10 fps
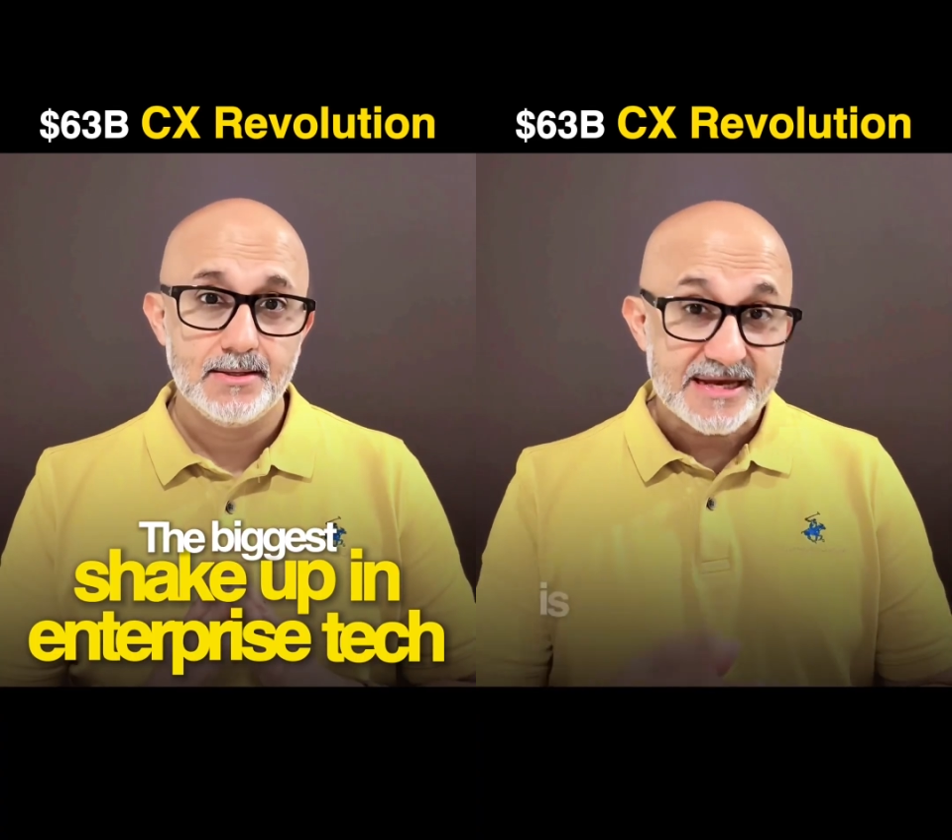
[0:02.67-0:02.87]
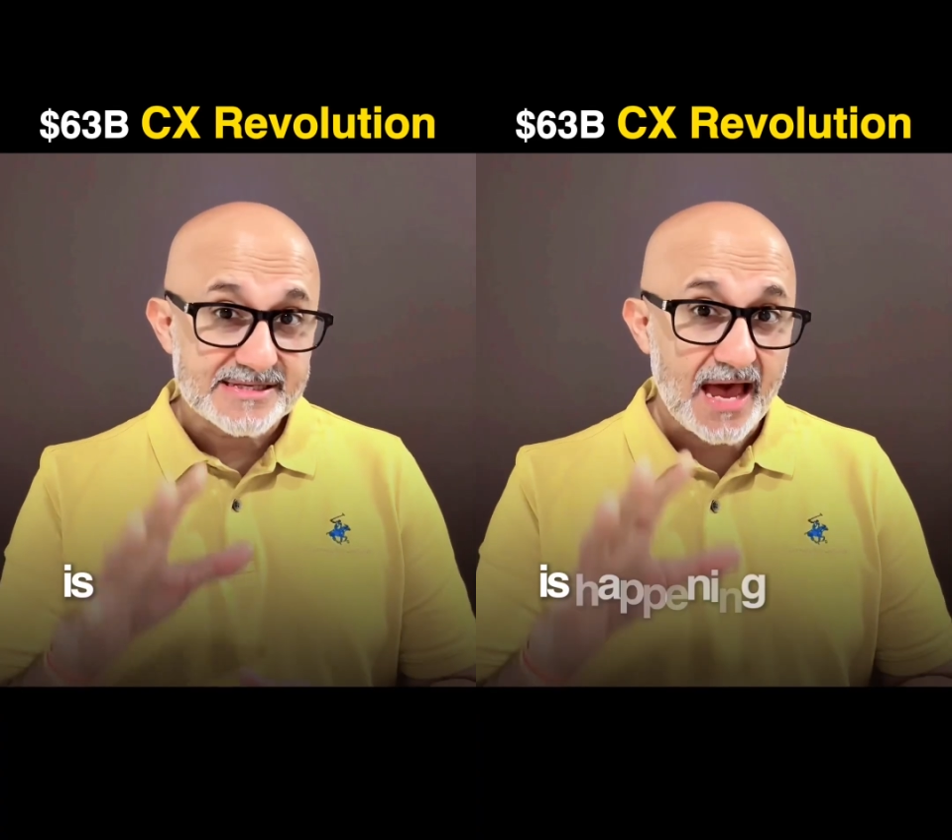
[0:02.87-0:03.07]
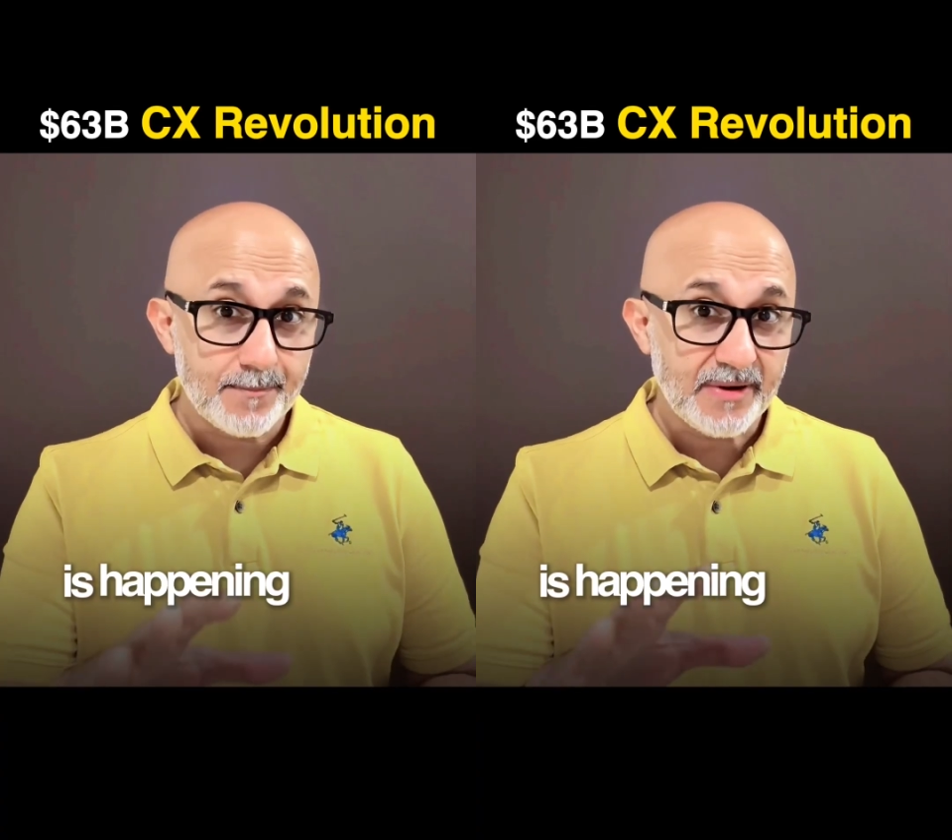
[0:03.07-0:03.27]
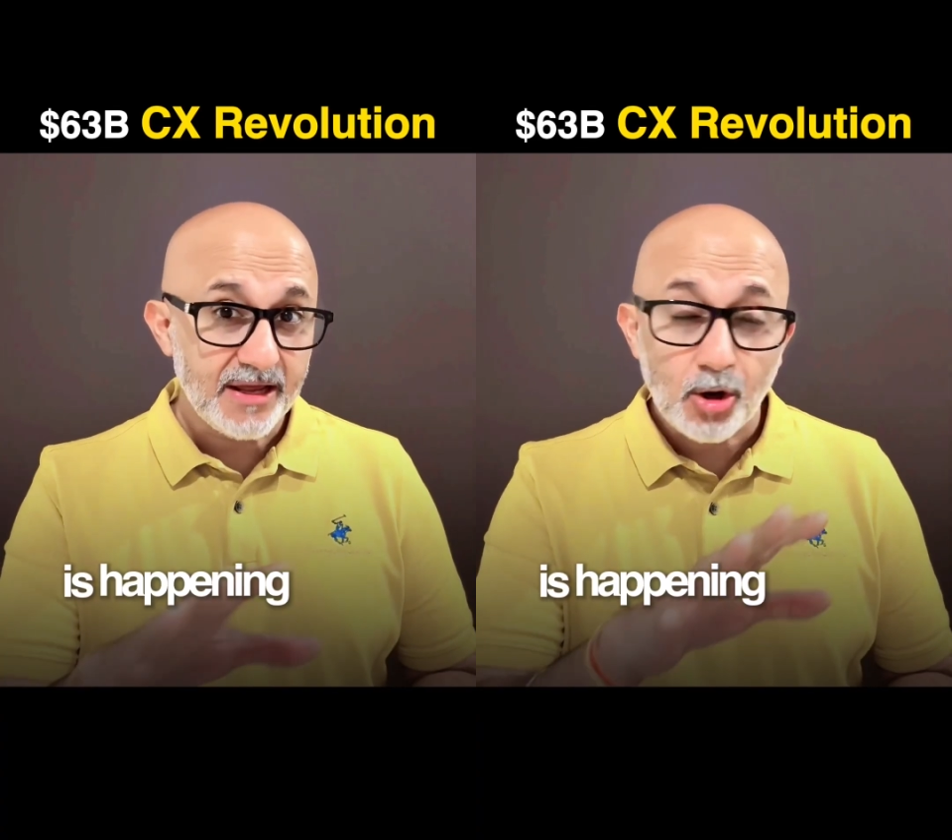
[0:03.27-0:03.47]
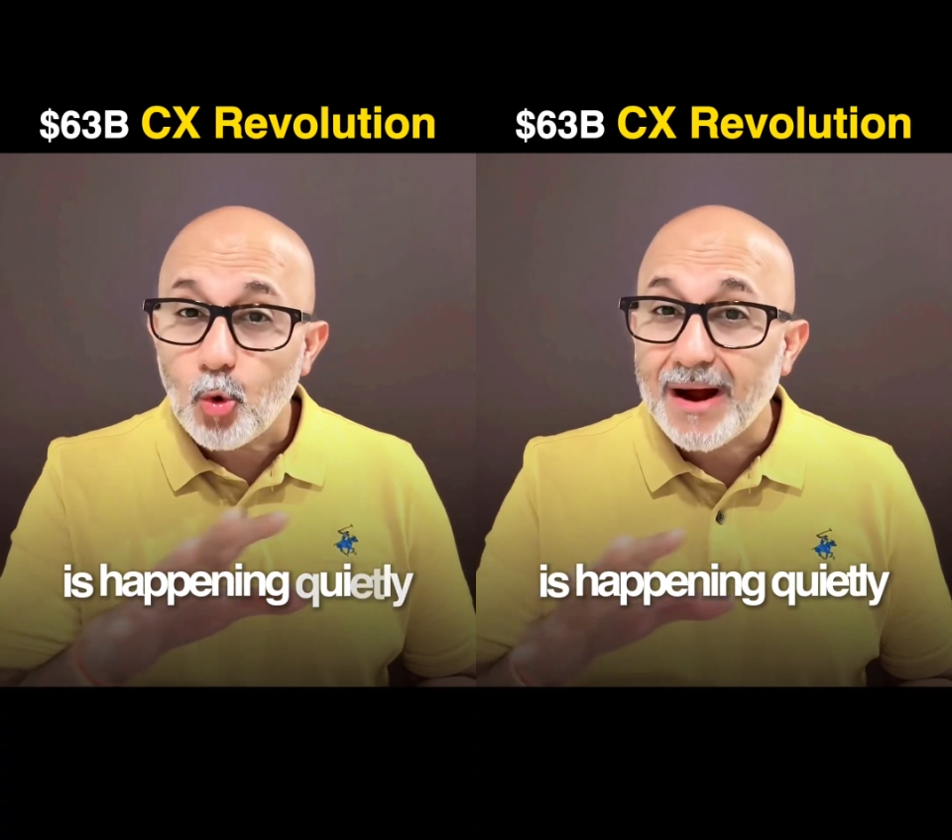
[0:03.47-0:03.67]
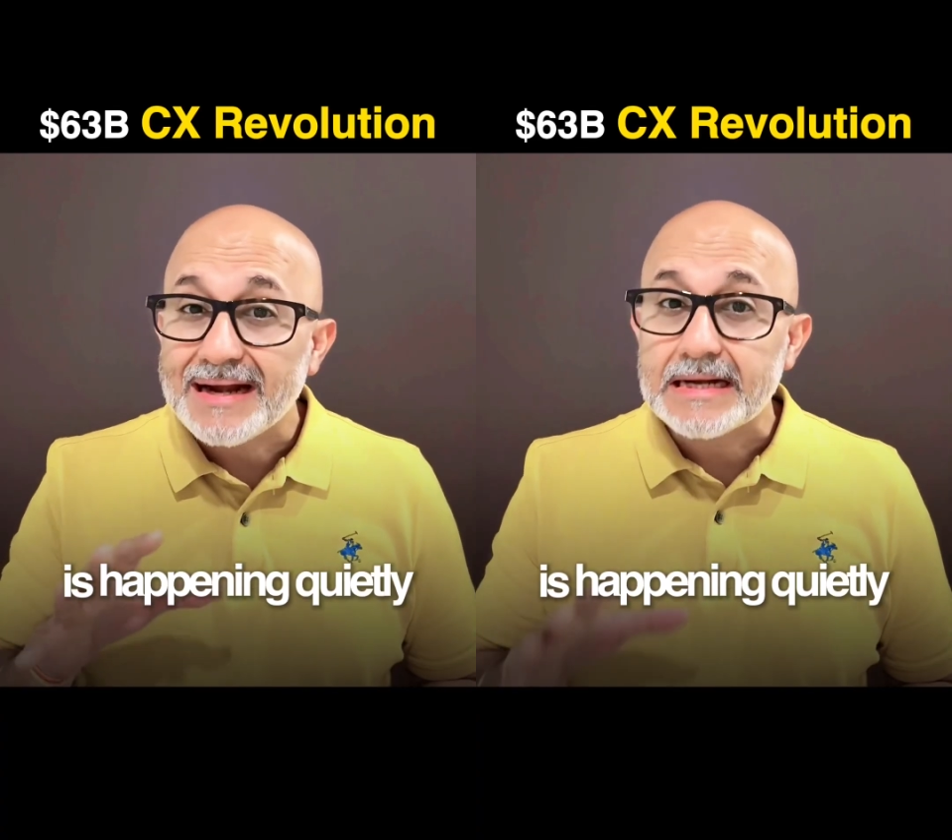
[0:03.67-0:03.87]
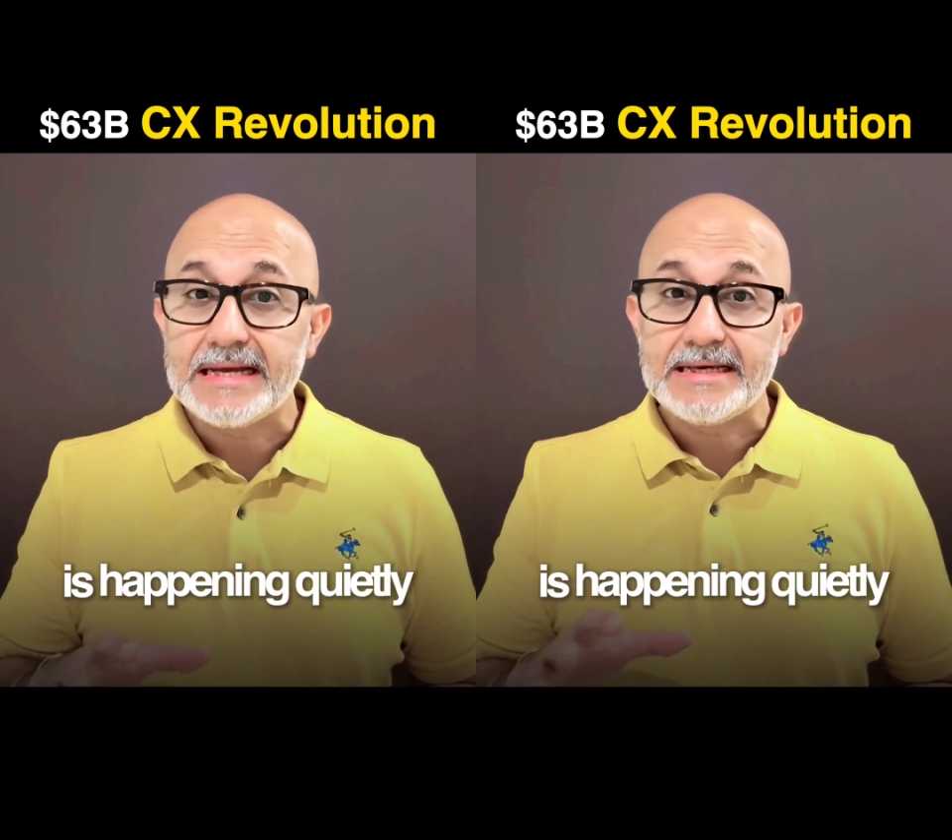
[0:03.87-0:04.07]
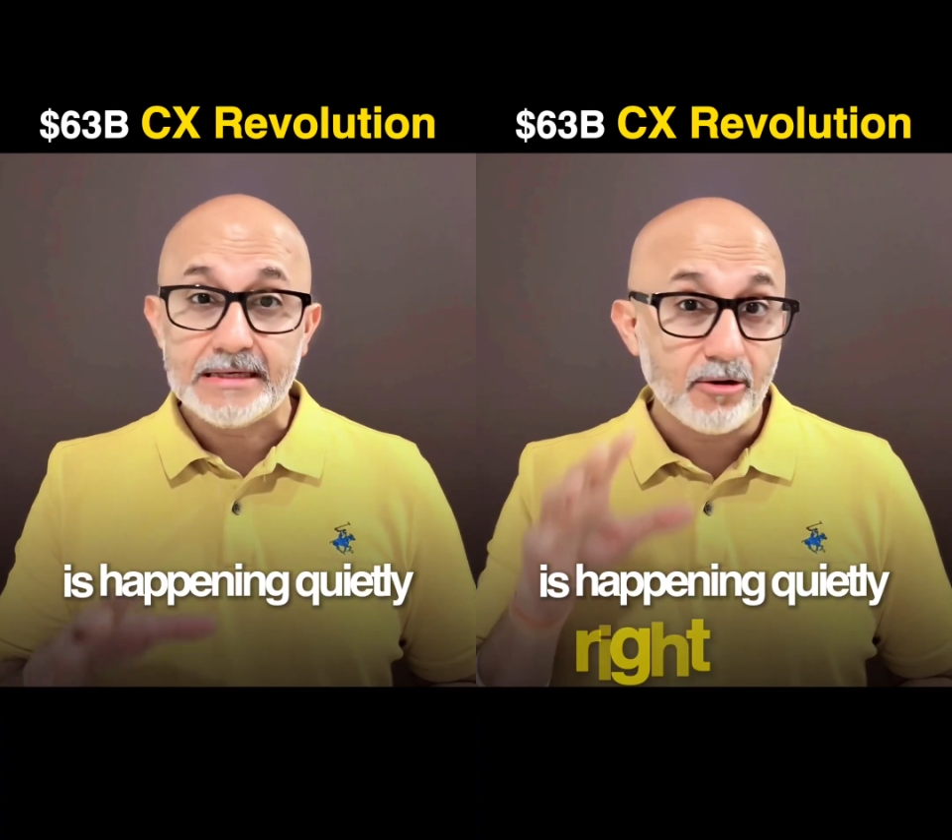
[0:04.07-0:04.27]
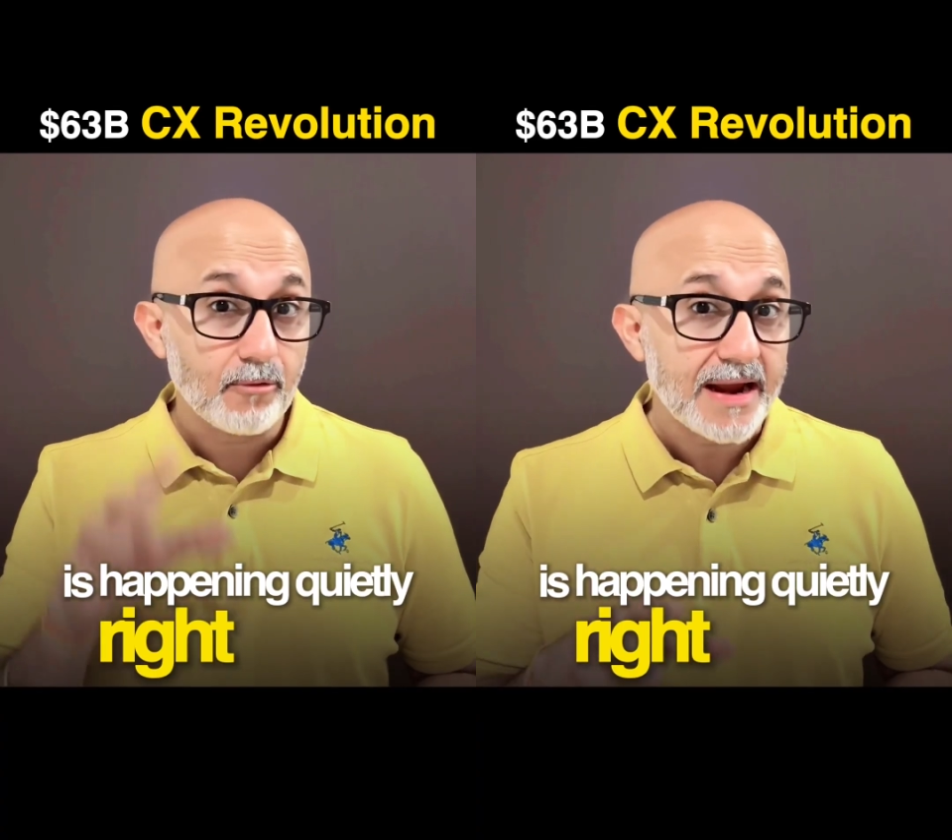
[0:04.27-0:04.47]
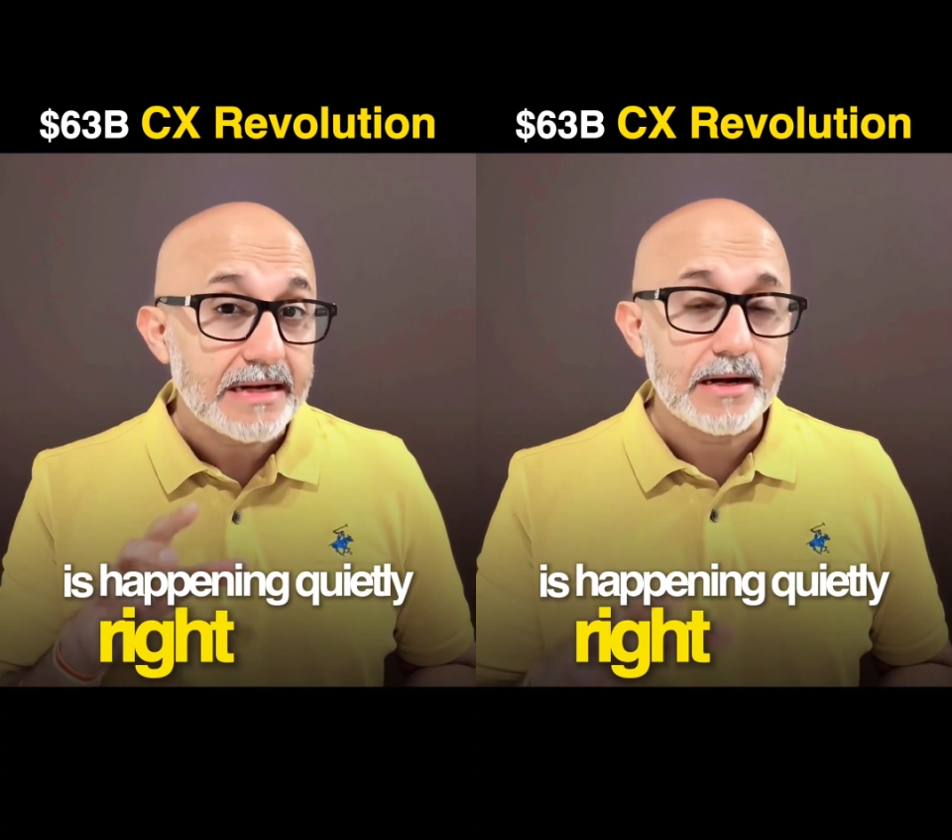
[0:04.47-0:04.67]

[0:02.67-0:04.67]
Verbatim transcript: is happening quietly right